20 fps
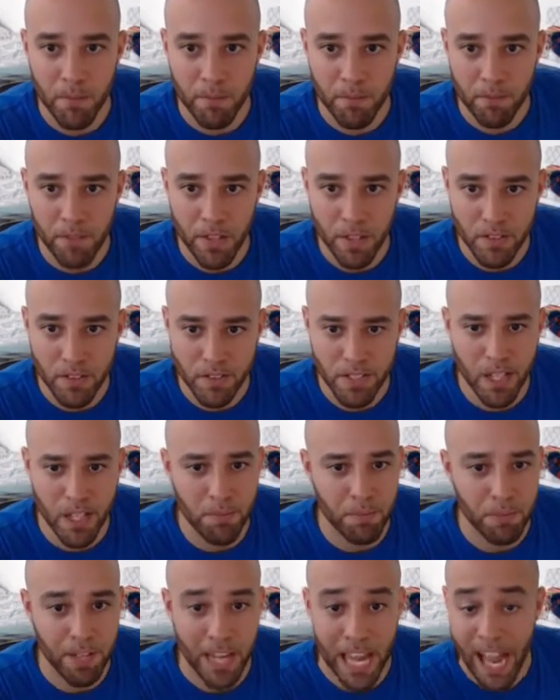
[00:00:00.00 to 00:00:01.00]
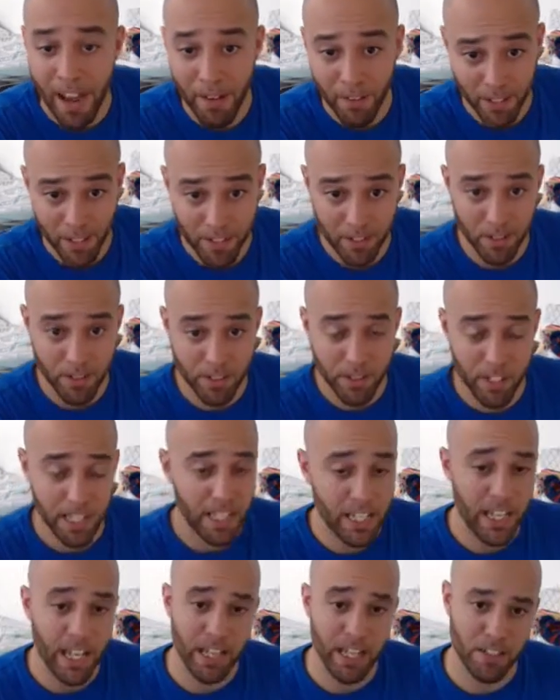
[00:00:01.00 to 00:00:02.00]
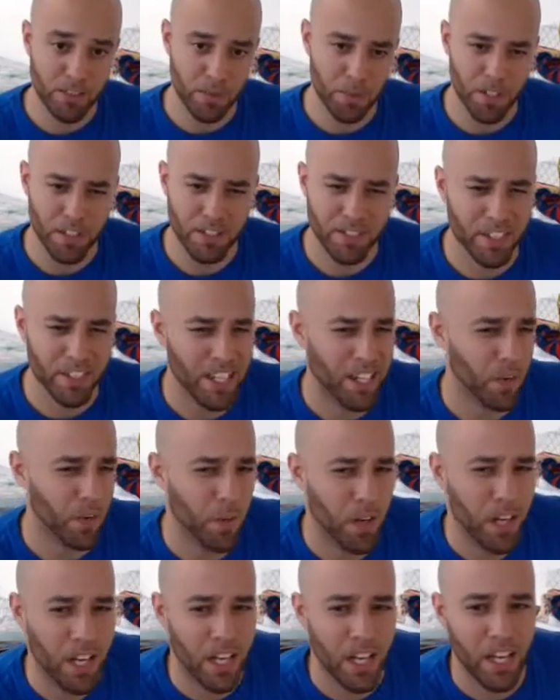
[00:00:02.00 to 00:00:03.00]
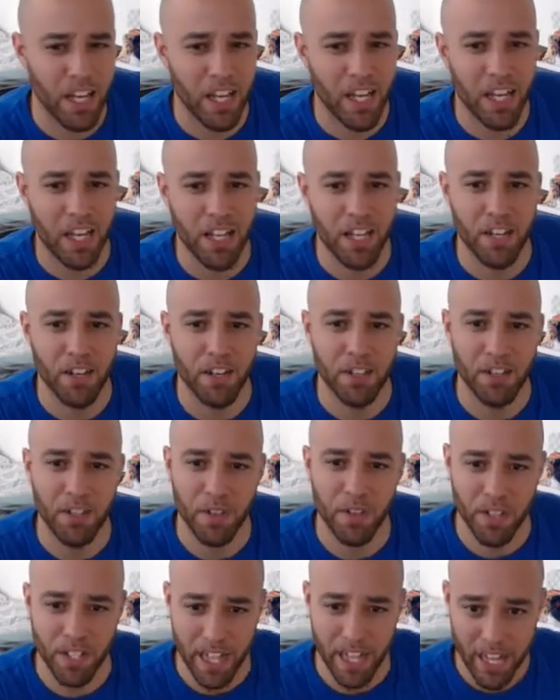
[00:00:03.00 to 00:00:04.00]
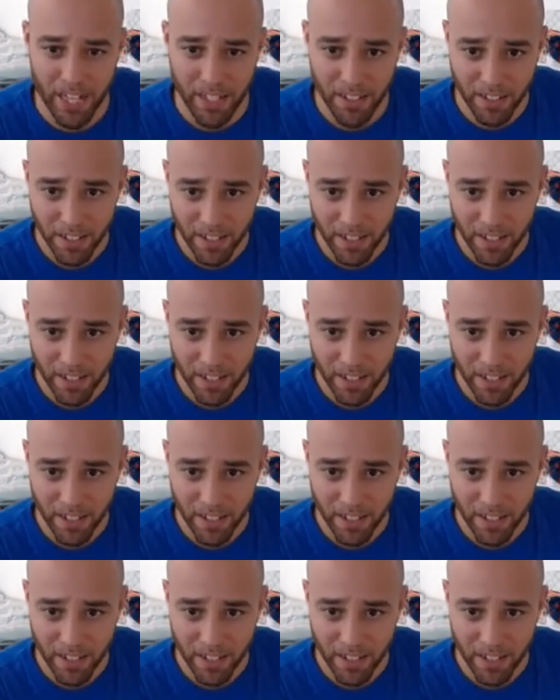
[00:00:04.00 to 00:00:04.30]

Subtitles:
fills up Galleon or Diaz where it's like, why are you doing that?